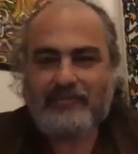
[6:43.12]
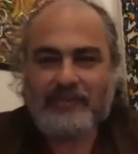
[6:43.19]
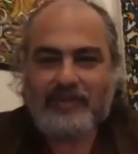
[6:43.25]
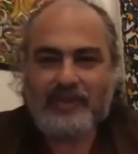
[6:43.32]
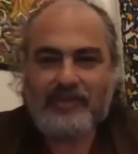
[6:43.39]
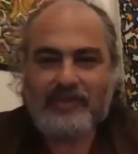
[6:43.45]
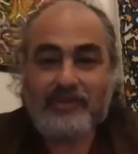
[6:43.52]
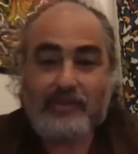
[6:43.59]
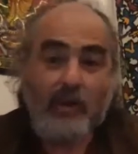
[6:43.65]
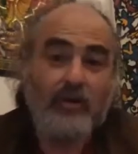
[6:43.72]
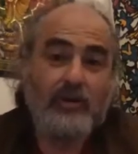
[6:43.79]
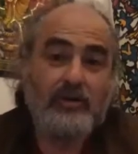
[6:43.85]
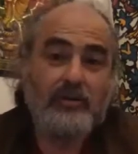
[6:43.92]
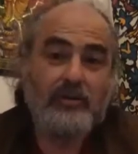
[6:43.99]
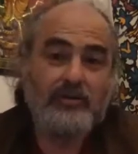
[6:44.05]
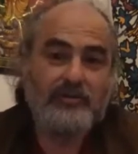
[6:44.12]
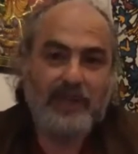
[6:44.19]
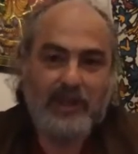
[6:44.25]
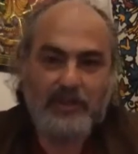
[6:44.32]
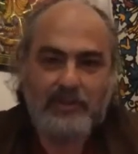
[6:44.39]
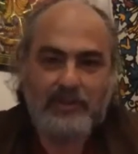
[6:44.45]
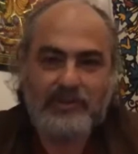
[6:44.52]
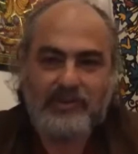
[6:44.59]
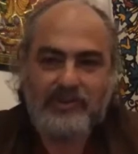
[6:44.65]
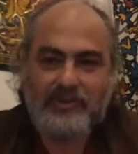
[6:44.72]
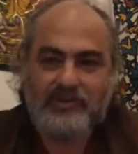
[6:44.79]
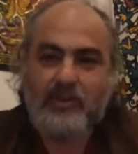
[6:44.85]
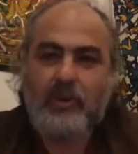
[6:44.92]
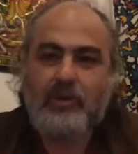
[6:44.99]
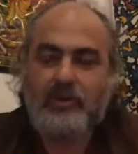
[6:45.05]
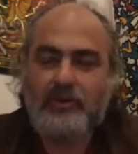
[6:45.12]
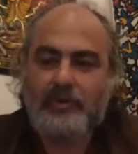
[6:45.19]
it's wrong. Backwards is wrong.